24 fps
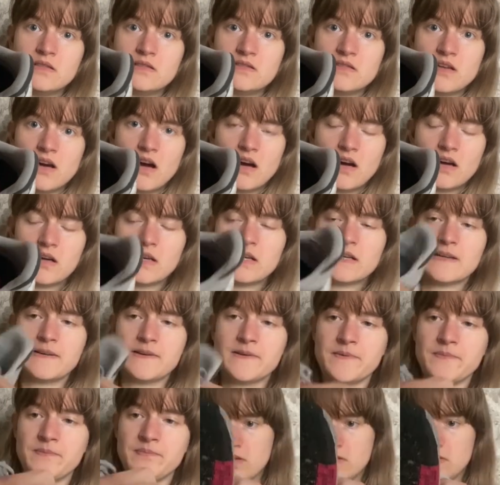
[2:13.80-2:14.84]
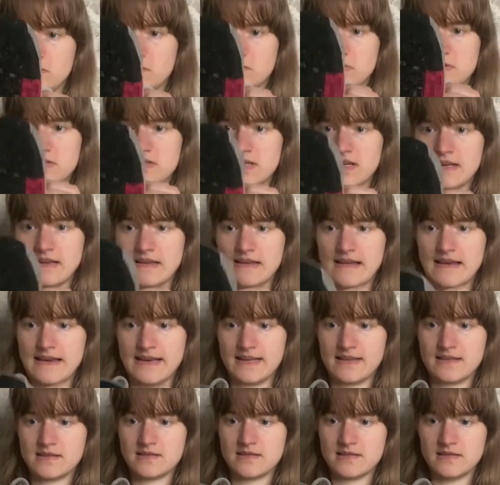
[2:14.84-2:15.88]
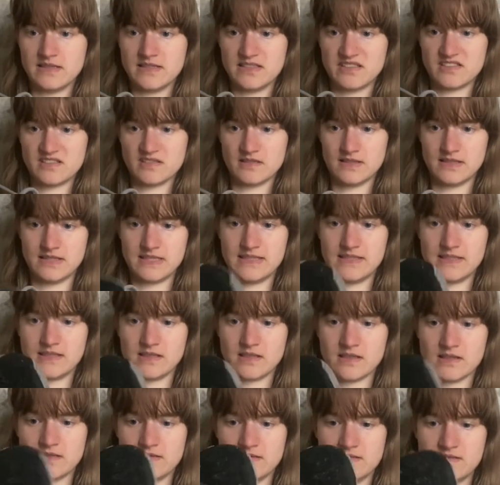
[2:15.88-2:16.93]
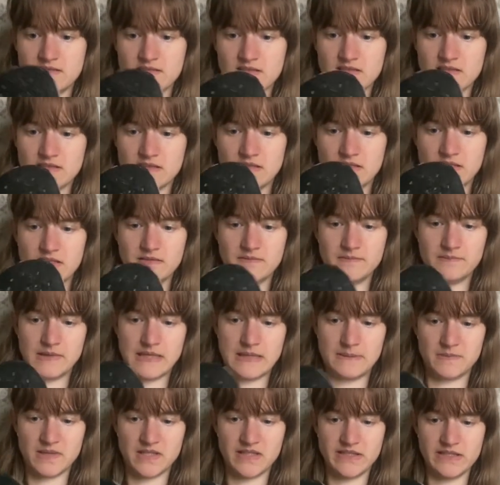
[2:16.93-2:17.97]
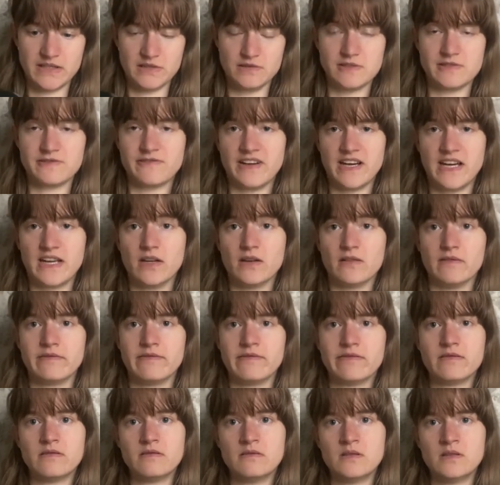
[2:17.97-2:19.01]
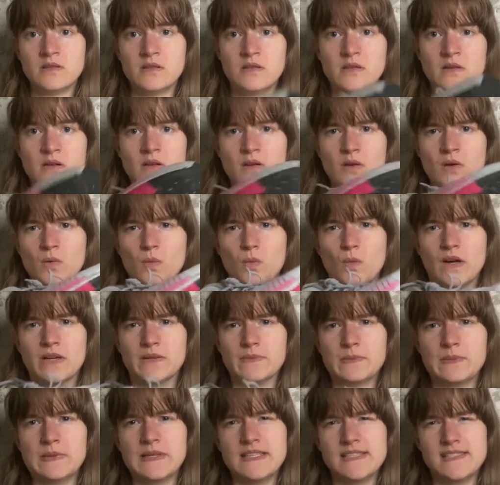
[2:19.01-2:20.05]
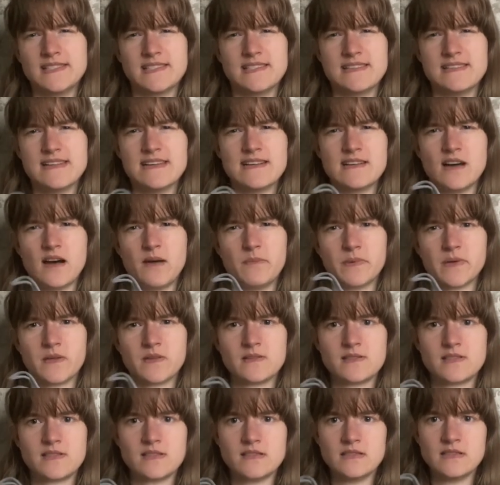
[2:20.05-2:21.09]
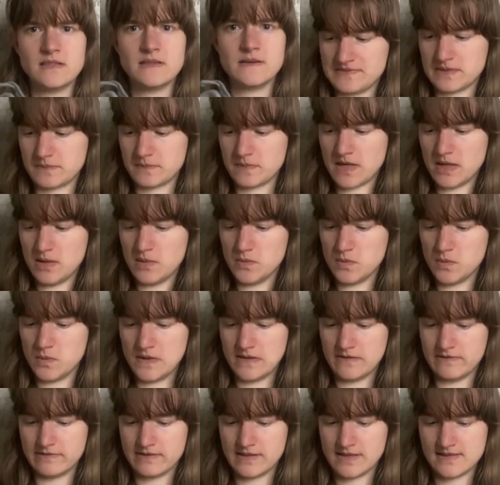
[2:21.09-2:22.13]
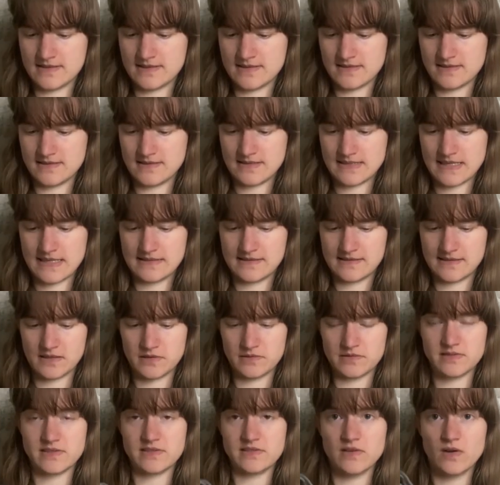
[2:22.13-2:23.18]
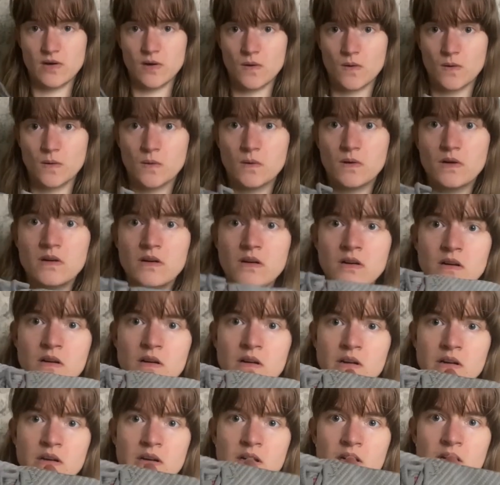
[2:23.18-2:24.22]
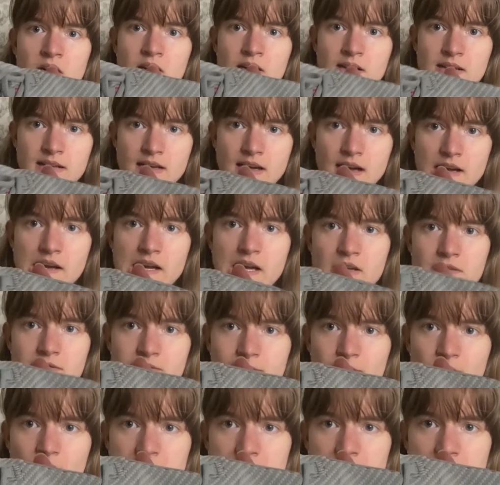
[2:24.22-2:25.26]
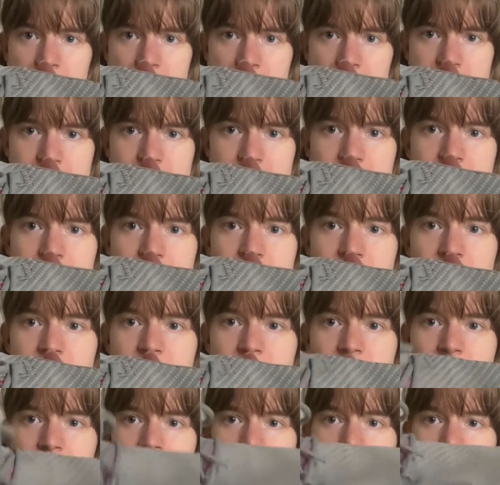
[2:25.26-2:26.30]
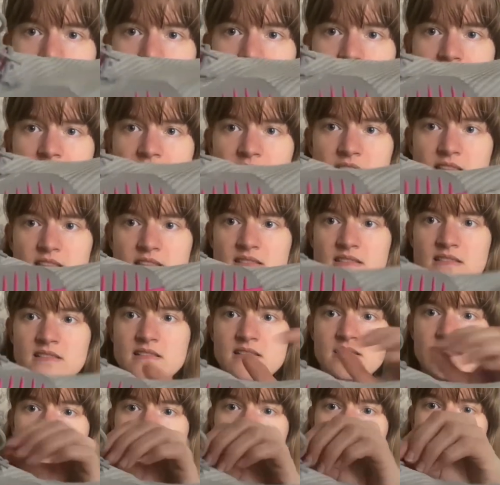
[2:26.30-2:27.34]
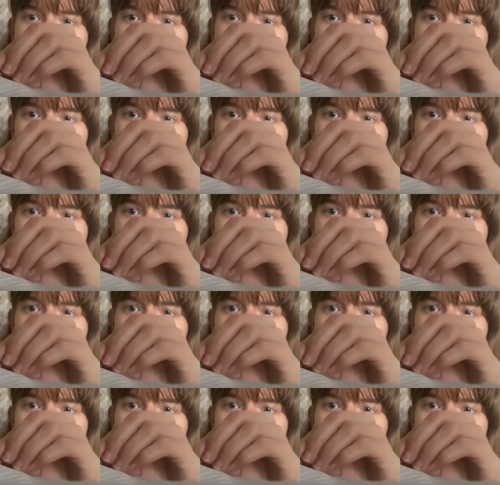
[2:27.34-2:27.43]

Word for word: tongue which I liked initially because um, I'm not a huge fan of one piece knit uppers. The problem with this is that there's no cutout for the laces, it's just